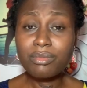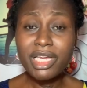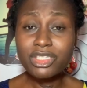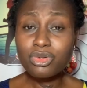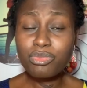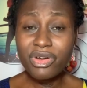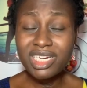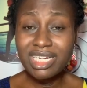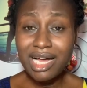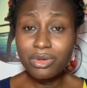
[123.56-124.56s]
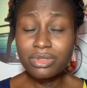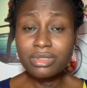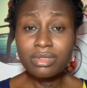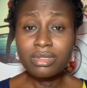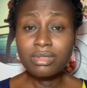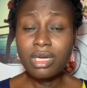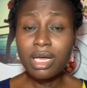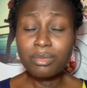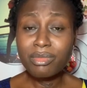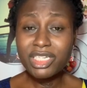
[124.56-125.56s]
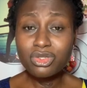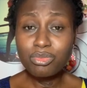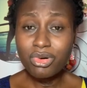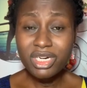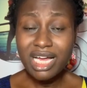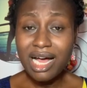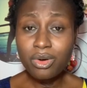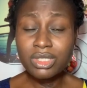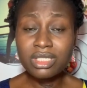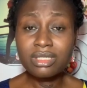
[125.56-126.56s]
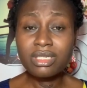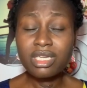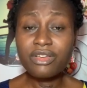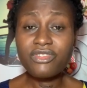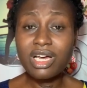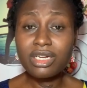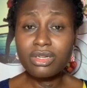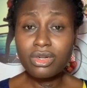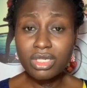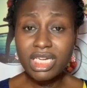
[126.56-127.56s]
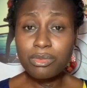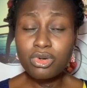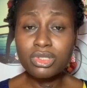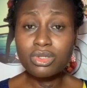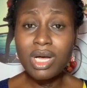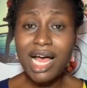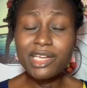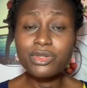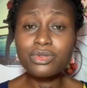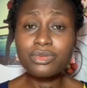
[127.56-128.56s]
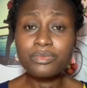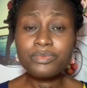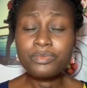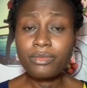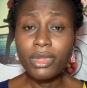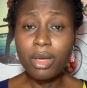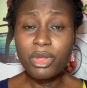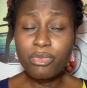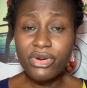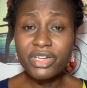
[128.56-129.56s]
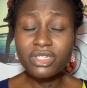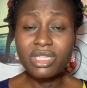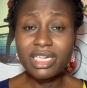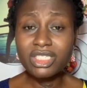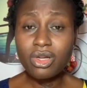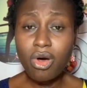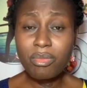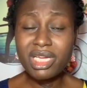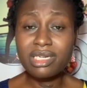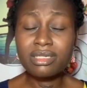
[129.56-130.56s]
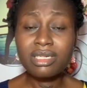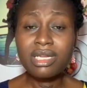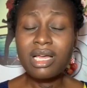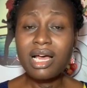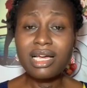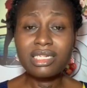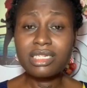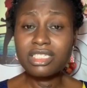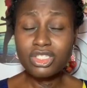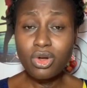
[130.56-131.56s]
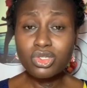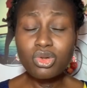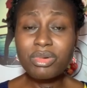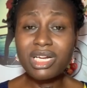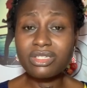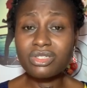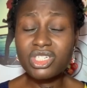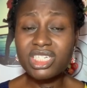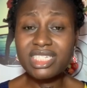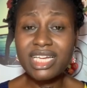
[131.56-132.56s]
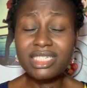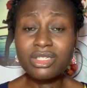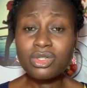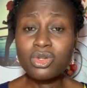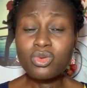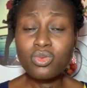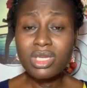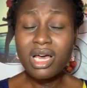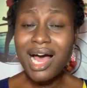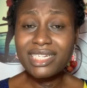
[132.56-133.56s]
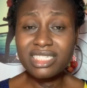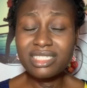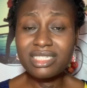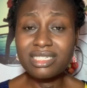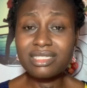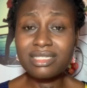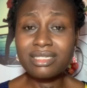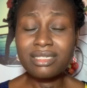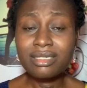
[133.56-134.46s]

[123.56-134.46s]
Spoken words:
makes you break down and makes you burn out if you are not able to handle the pressure that is coming. And it's also been associated with heart disease,